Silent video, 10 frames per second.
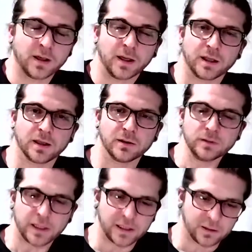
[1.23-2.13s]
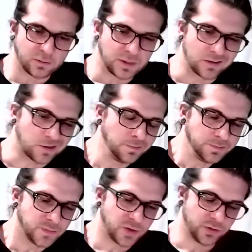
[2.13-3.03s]
Hello and welcome
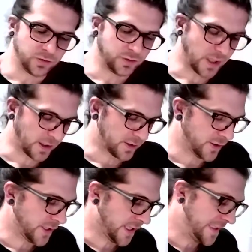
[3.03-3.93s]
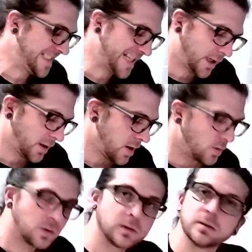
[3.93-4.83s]
to Dr. Shiny
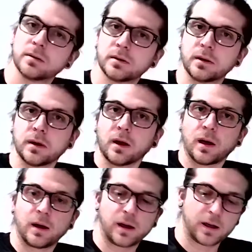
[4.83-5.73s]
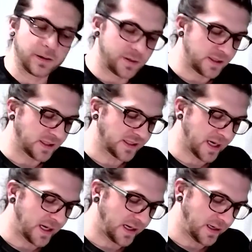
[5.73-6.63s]
Tarot. Uh, this is
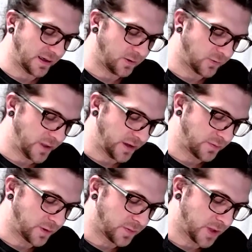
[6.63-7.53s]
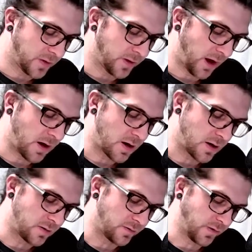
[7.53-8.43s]
a reading for the month
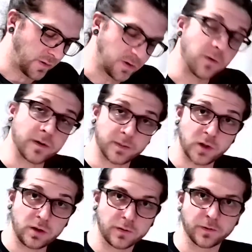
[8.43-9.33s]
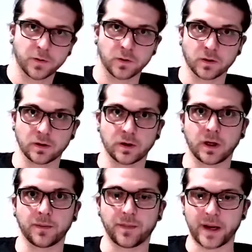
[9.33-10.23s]
of November
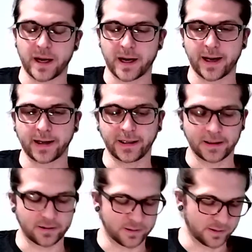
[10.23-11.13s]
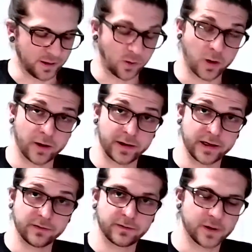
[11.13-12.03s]
for my
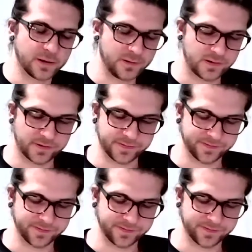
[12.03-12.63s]
Aquarian friends.